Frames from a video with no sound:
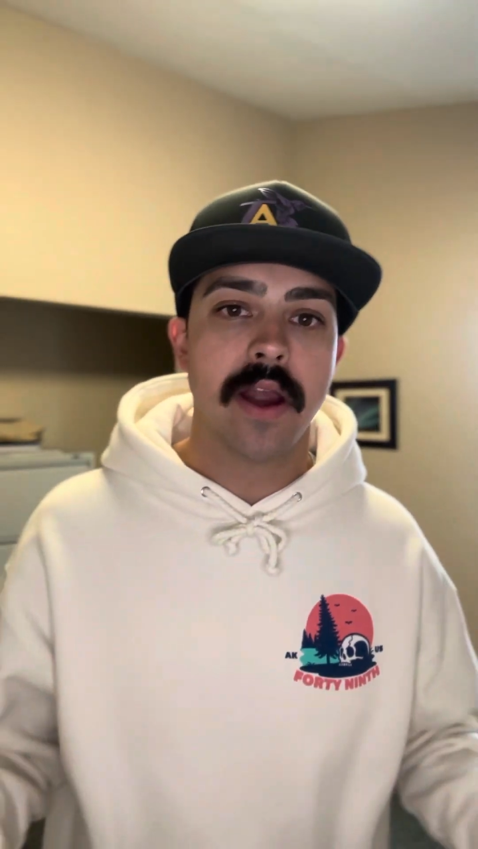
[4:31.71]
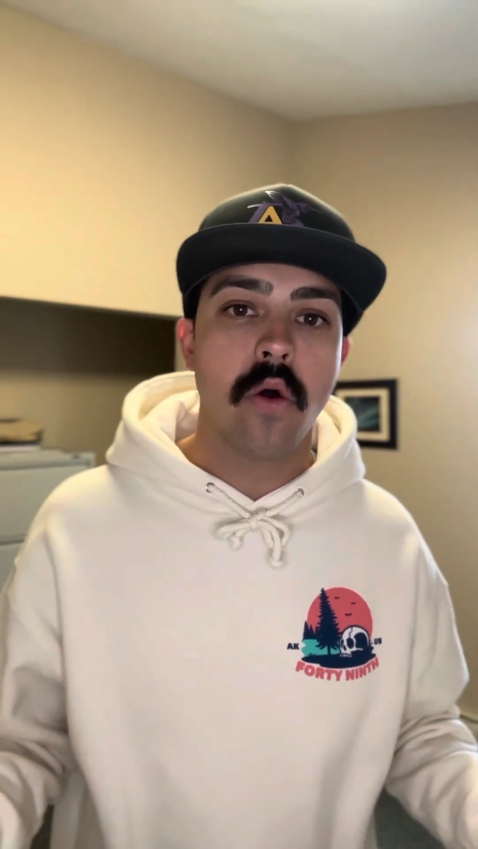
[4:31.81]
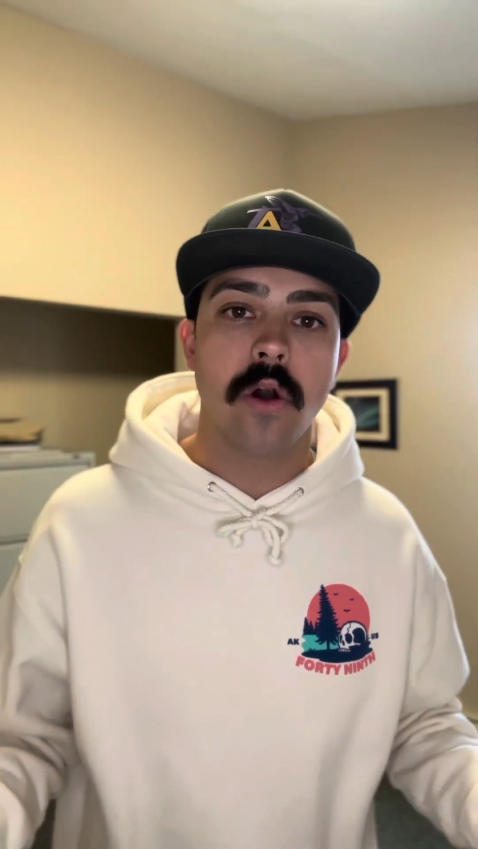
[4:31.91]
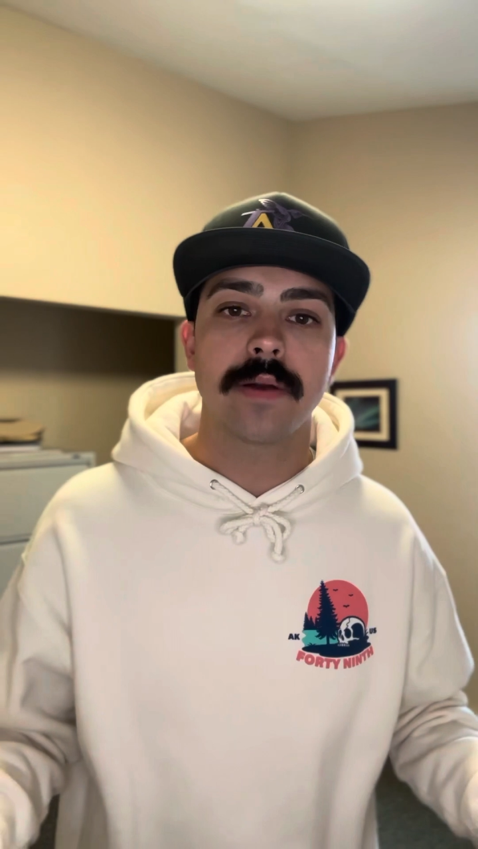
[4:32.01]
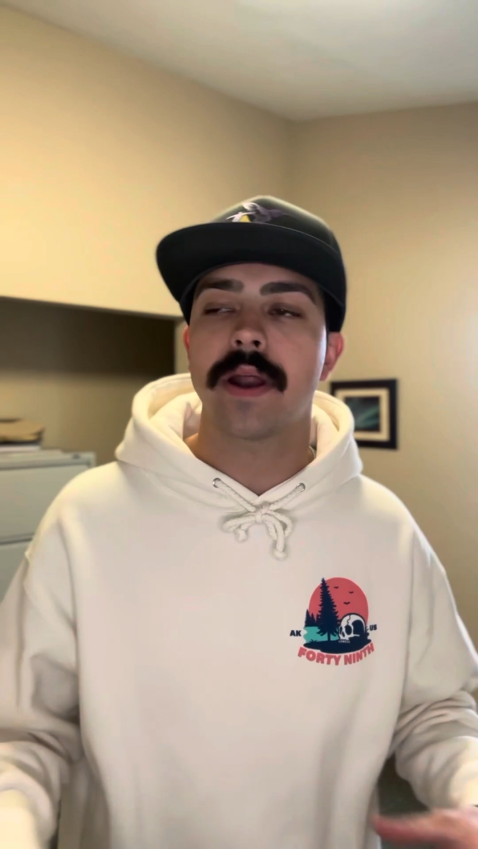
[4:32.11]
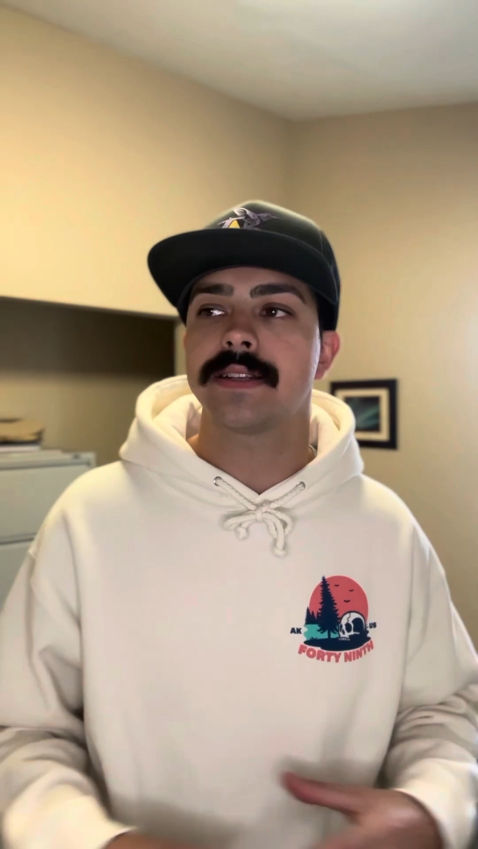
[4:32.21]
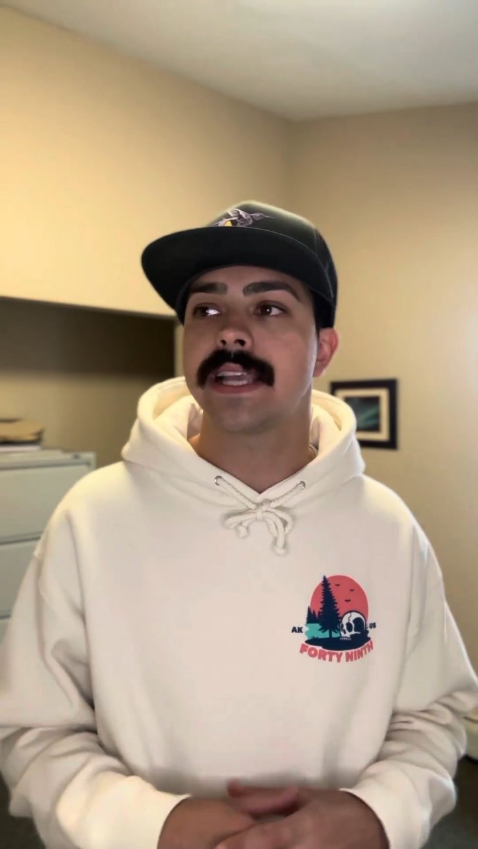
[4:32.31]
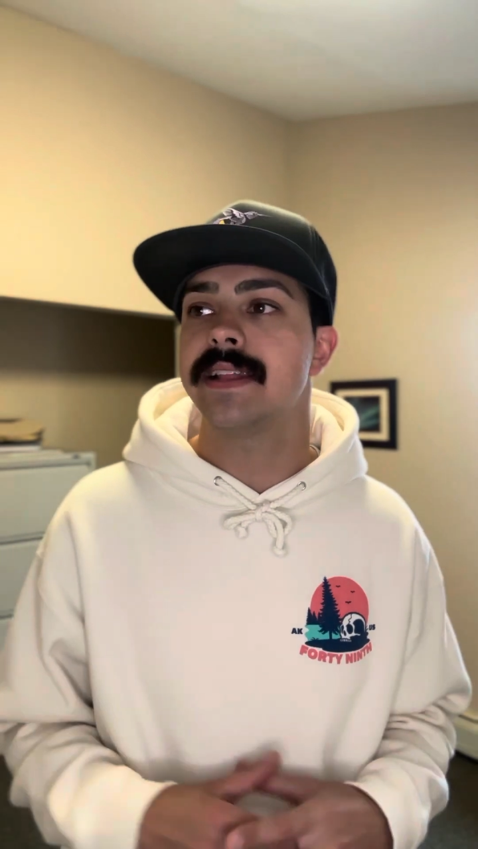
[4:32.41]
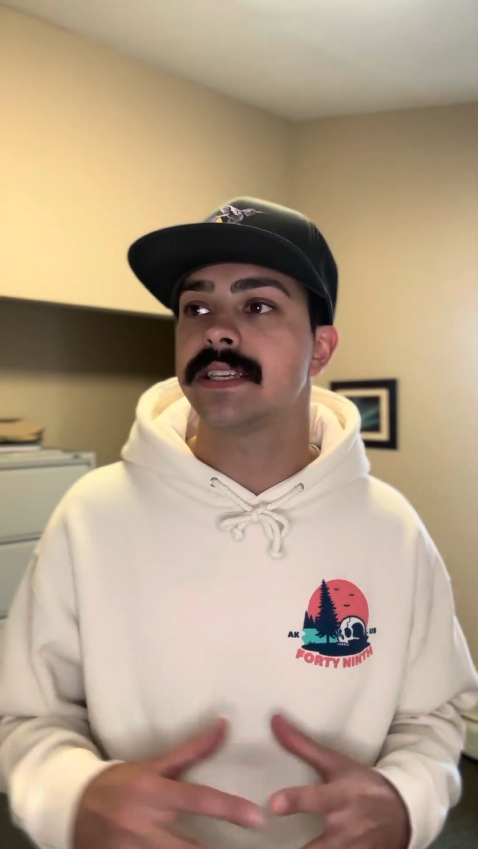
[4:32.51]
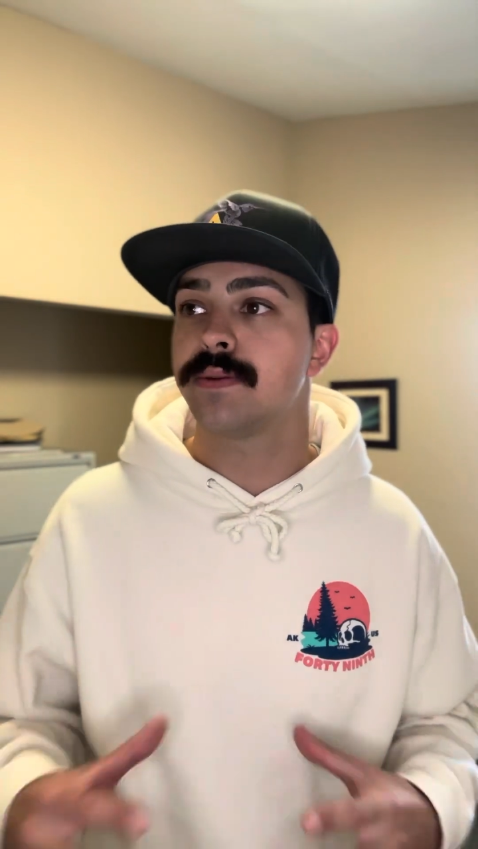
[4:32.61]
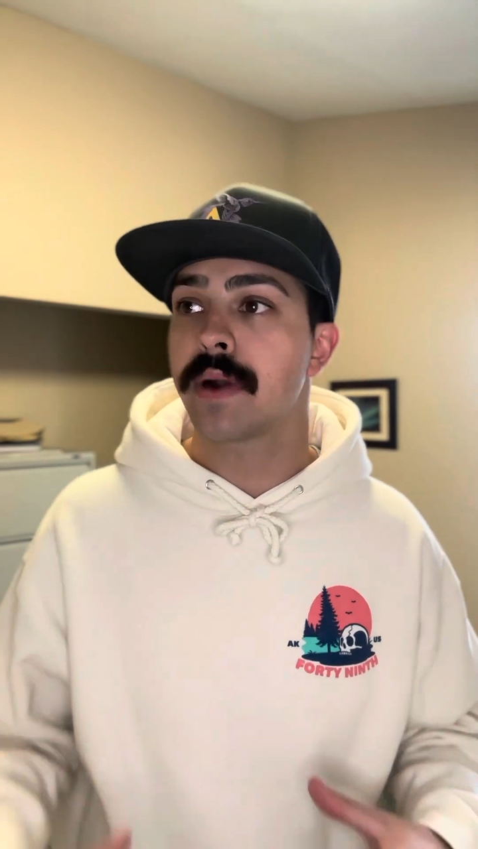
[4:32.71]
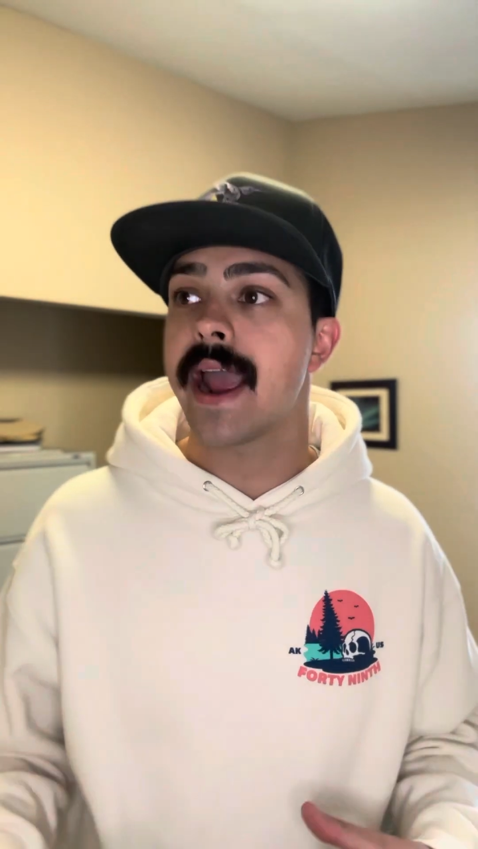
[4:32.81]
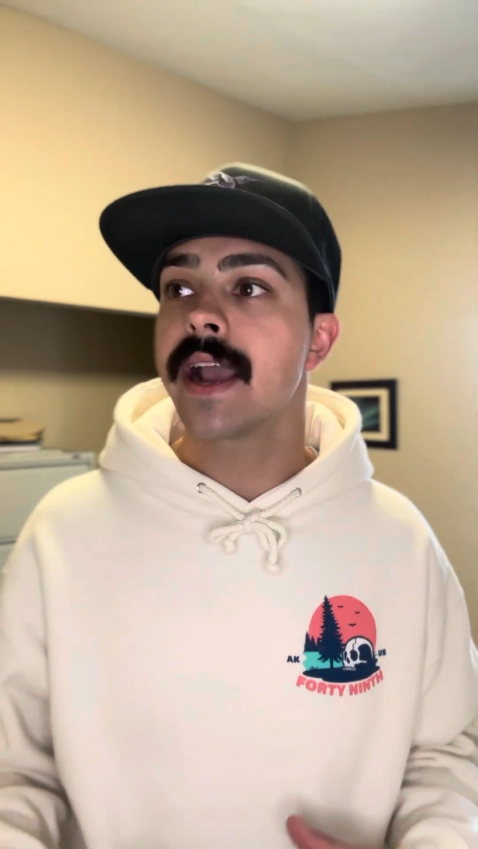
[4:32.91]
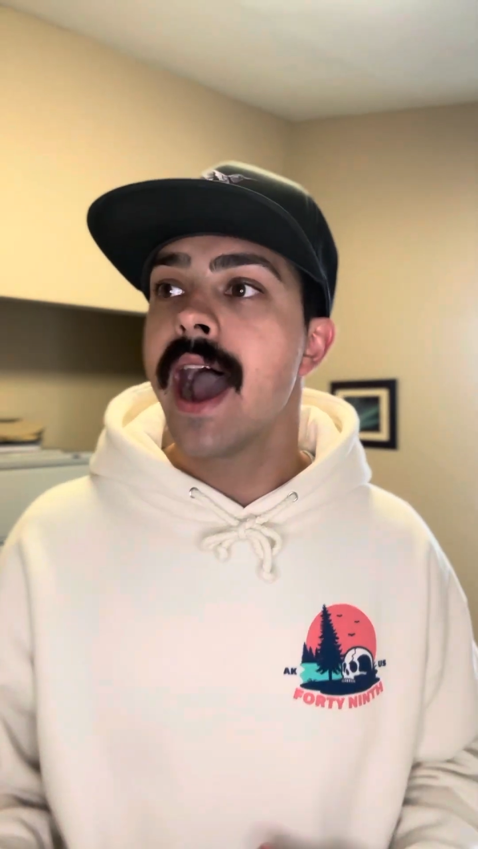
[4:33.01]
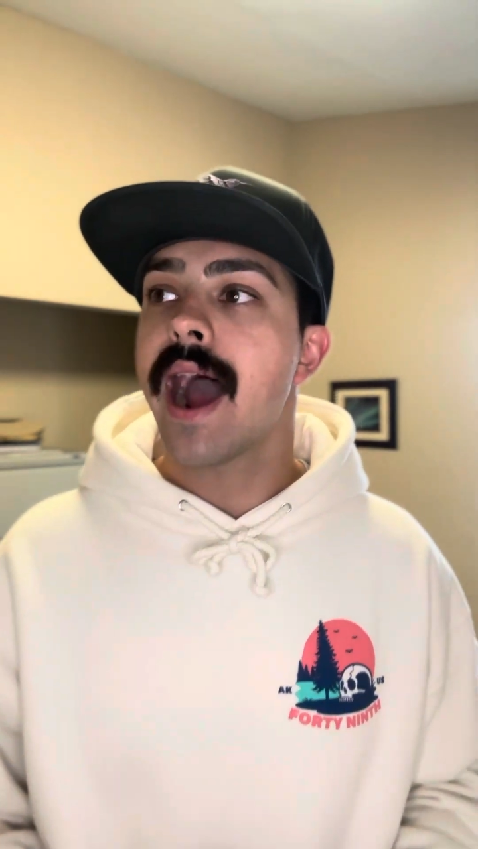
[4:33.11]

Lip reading: horn, I'm not saying this to brag,